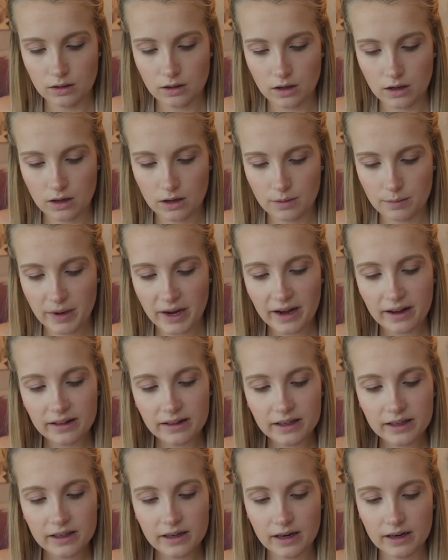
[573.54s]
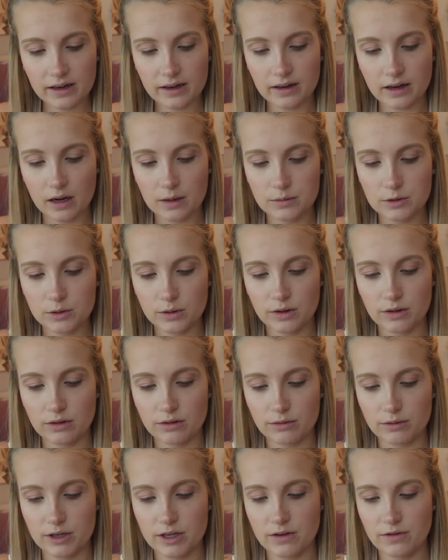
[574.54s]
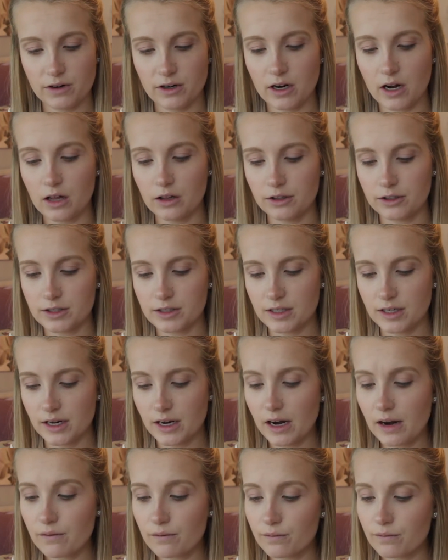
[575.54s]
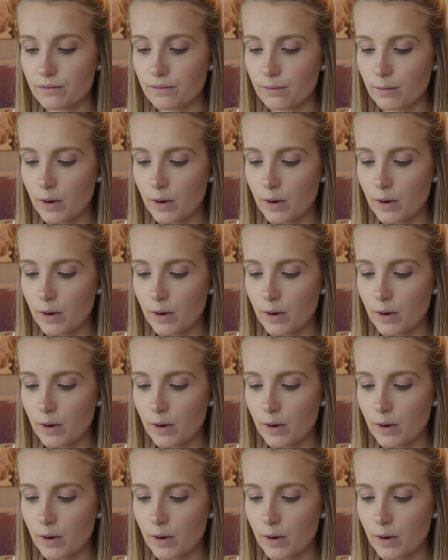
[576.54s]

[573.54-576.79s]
palette, and it comes with 3 different colors in it,